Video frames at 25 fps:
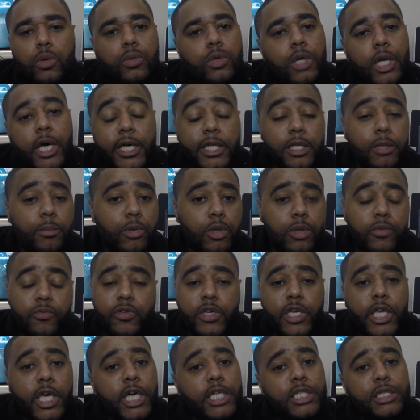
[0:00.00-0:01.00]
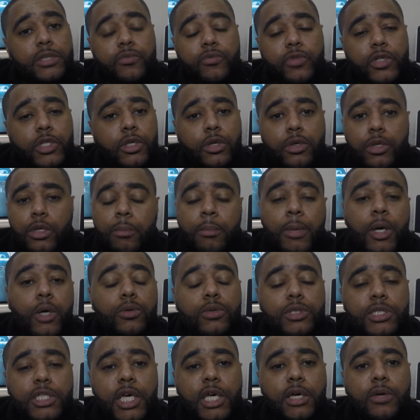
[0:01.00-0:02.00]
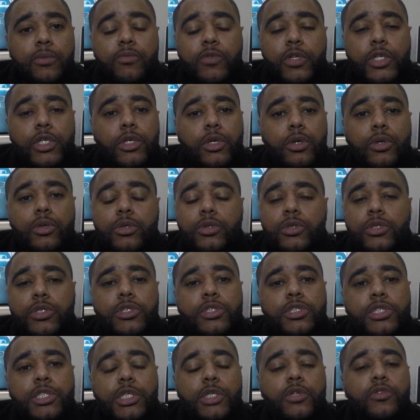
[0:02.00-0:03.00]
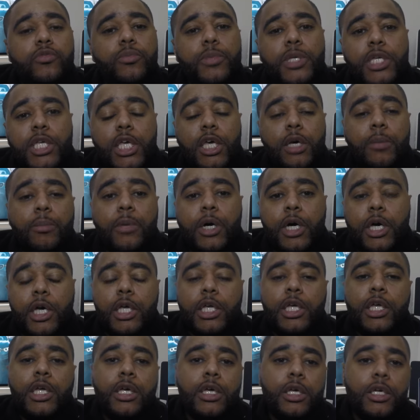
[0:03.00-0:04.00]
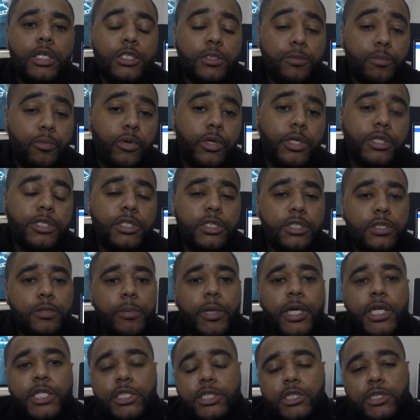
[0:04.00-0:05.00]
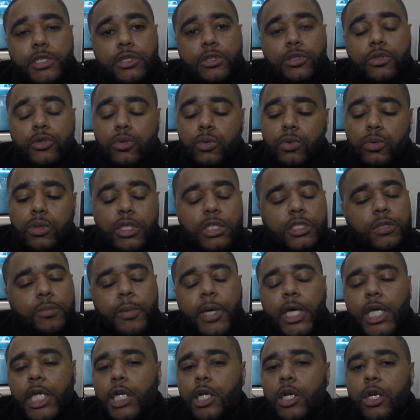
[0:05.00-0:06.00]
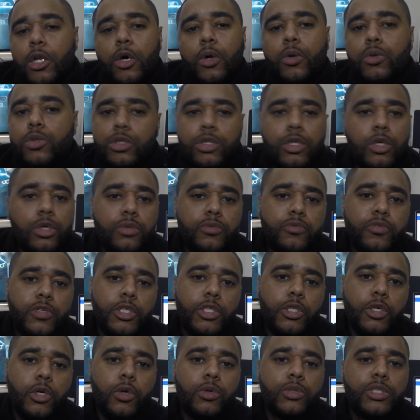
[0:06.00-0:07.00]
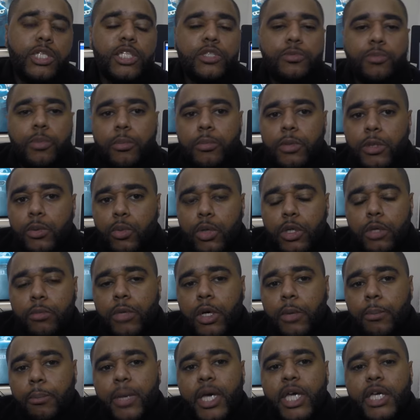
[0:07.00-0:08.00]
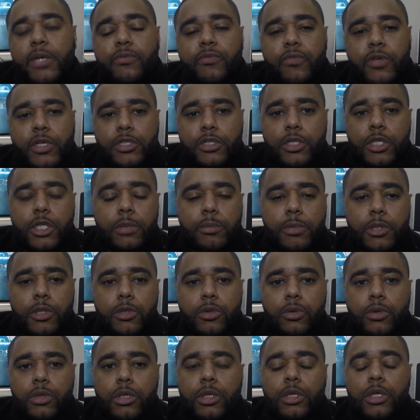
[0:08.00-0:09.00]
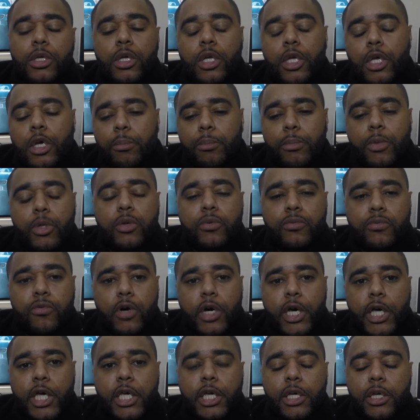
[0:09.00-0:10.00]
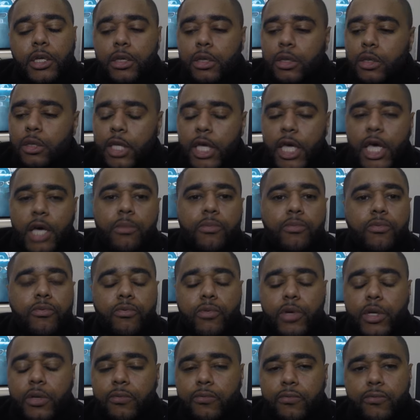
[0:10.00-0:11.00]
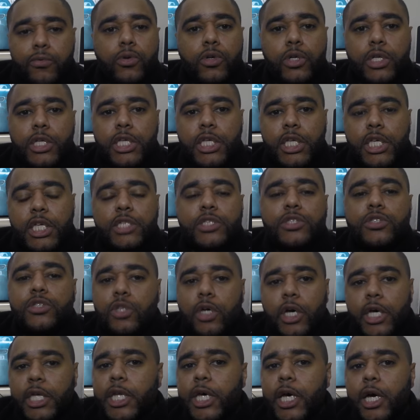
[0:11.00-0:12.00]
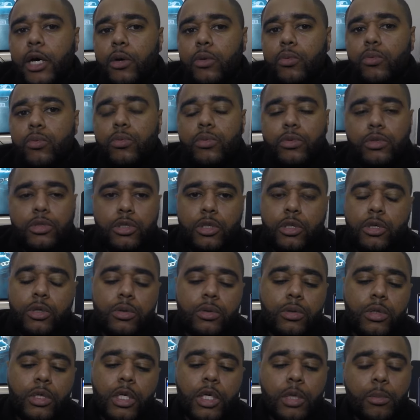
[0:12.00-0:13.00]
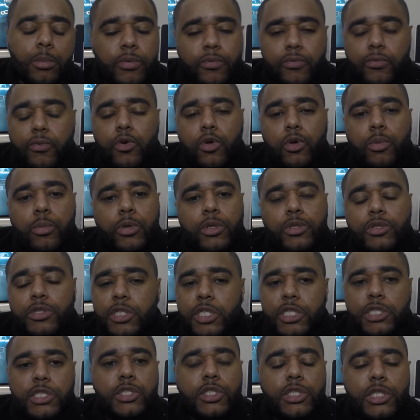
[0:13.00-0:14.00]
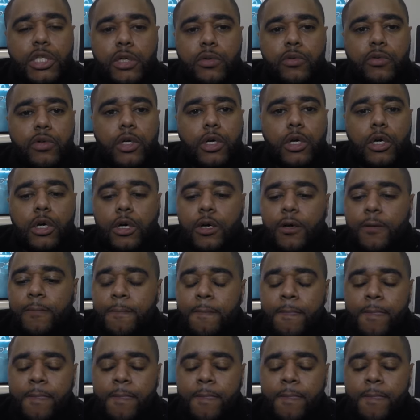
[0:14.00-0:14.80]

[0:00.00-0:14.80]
like the modification video, the Motec video you just see of me getting my springs and spacers installed, expect loads of those videos. That's probably one of my main things I'm going to be doing, modifying the M3 fully inside out, you know, performance, exterior,